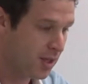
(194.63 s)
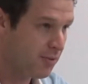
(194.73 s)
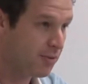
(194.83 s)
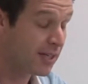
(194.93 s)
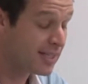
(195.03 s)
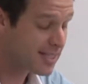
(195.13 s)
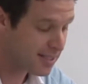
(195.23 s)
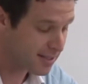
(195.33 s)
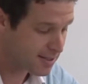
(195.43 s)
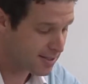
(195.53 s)
For
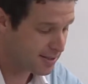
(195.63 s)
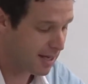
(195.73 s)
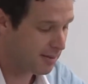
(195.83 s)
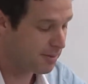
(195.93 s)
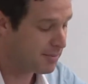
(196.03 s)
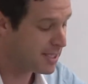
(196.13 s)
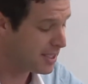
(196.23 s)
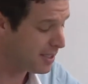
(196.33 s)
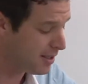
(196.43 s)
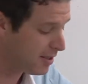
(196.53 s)
instance,
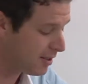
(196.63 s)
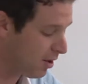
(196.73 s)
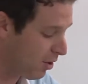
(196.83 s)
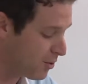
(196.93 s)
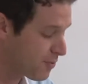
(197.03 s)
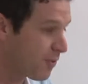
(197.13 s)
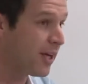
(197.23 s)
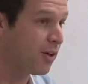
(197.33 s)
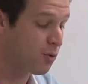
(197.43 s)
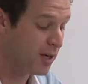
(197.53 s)
MMT calls for a
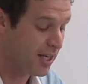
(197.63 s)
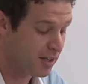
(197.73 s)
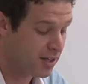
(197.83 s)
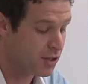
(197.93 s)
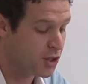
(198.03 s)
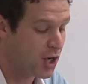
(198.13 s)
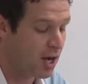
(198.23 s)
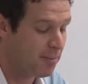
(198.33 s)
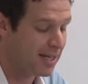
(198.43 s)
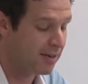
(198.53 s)
green
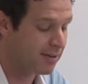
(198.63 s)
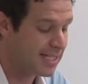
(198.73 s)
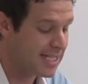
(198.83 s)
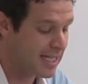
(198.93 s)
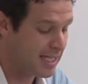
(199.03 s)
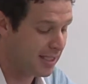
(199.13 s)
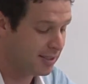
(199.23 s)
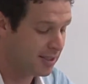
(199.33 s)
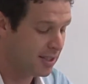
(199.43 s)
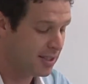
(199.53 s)
job guarantee,
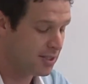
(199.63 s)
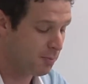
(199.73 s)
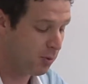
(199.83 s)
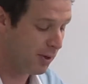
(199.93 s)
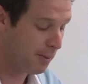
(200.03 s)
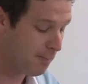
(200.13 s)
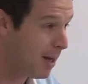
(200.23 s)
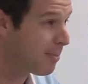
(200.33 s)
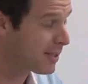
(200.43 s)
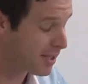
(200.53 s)
deploying
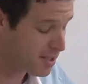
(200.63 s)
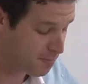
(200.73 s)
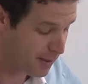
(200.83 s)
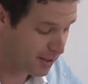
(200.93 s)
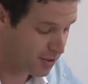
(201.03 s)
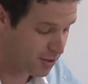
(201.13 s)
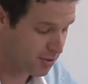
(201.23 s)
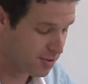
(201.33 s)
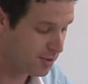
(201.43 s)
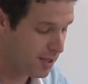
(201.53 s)
public
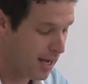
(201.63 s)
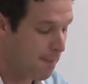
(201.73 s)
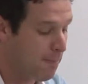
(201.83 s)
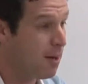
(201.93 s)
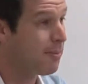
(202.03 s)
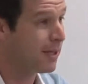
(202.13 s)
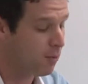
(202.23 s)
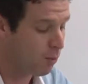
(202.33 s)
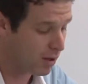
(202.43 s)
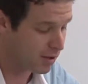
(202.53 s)
expenditures and public
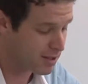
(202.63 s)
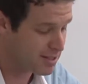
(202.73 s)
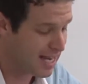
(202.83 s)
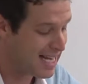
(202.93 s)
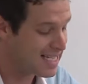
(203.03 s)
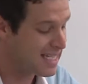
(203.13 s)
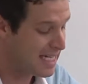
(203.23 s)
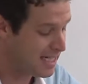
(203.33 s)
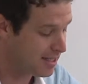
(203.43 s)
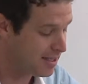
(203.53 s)
works as
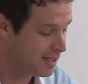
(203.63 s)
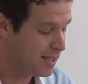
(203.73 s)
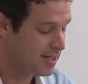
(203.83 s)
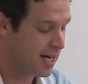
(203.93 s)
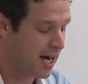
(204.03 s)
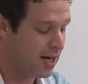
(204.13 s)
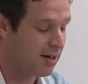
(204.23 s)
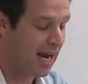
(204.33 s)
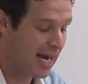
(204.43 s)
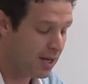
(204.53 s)
needed to
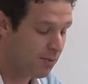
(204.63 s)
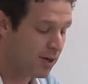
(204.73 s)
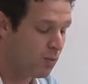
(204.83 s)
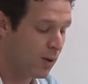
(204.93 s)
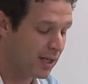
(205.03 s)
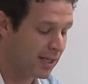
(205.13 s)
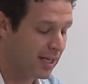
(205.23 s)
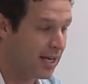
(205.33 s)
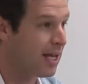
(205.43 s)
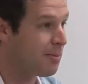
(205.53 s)
hire anyone willing
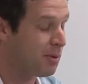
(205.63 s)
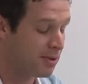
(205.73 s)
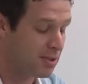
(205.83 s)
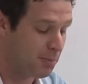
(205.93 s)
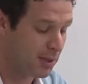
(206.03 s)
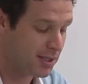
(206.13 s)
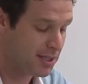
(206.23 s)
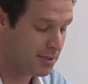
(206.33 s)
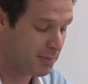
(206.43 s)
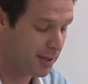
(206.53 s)
and able to
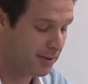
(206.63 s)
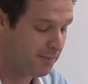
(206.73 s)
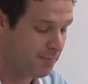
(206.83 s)
participate.